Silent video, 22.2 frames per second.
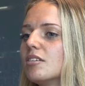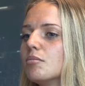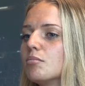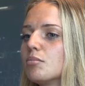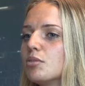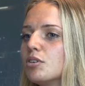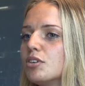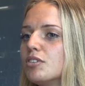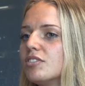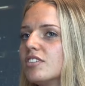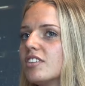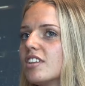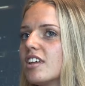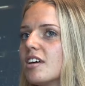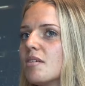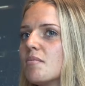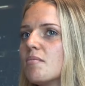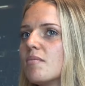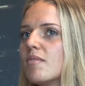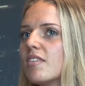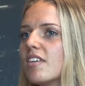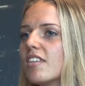prove to
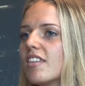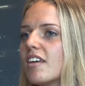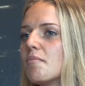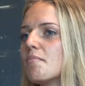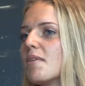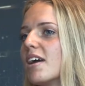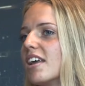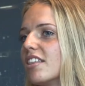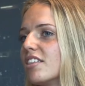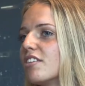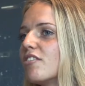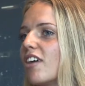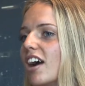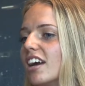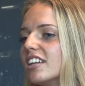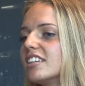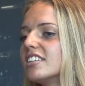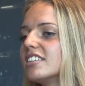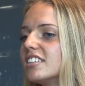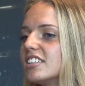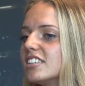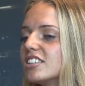them that they've made the right
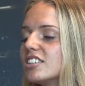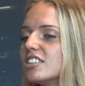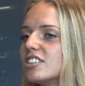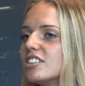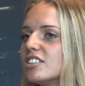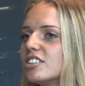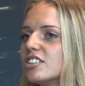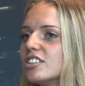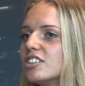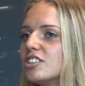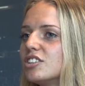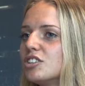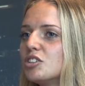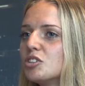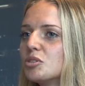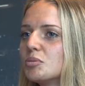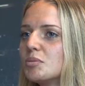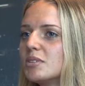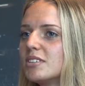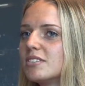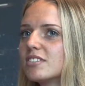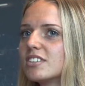decision to choose
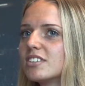me for